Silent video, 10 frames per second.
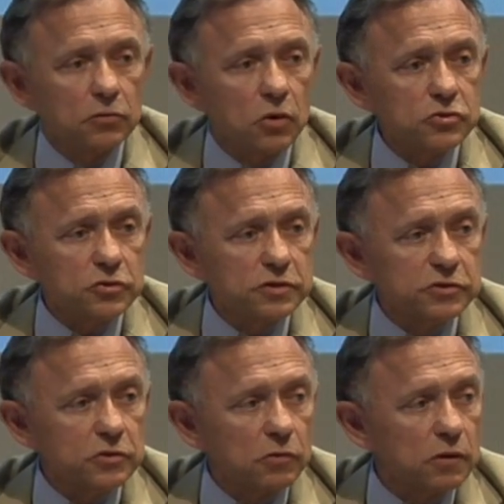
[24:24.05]
grocery
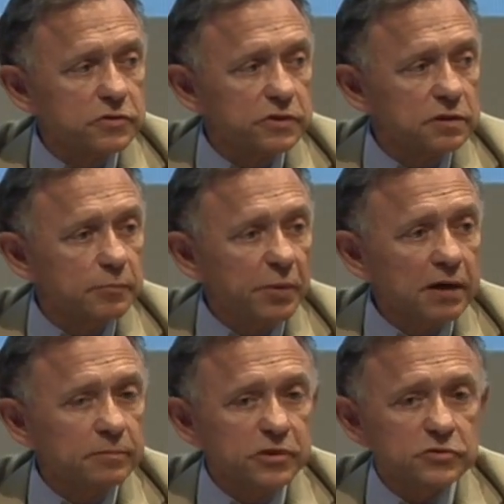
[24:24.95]
stores and
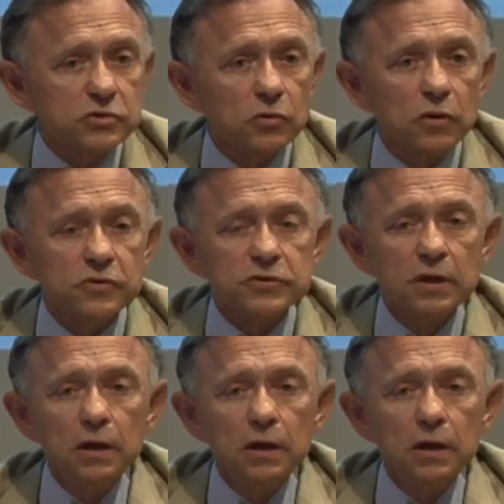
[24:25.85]
department stores,